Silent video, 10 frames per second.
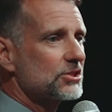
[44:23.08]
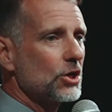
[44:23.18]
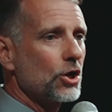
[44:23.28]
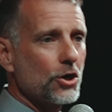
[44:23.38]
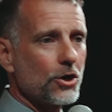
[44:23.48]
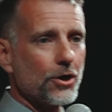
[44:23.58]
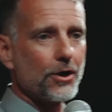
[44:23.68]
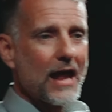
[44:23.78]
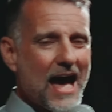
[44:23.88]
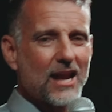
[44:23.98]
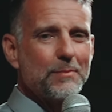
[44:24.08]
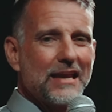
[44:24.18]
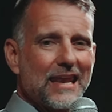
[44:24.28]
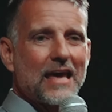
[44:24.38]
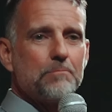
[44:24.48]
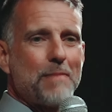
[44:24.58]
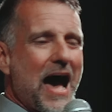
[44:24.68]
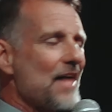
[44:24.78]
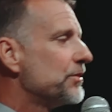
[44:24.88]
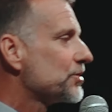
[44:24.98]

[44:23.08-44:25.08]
to learn how to be led by the